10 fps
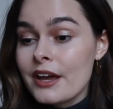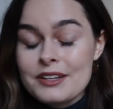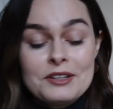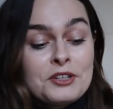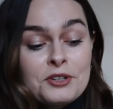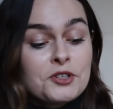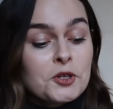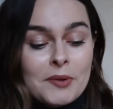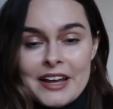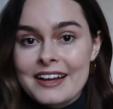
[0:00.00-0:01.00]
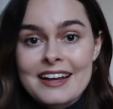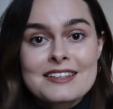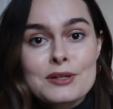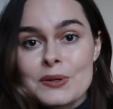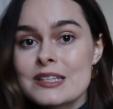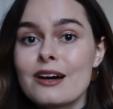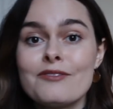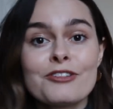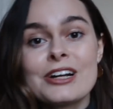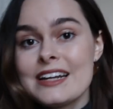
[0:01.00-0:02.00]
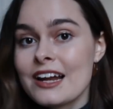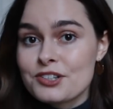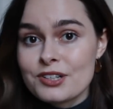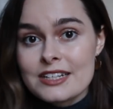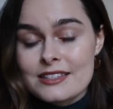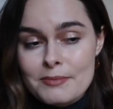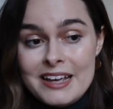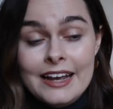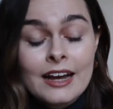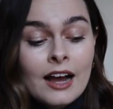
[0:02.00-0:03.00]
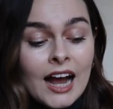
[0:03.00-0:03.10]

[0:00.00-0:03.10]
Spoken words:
YouTubing has always come really naturally to me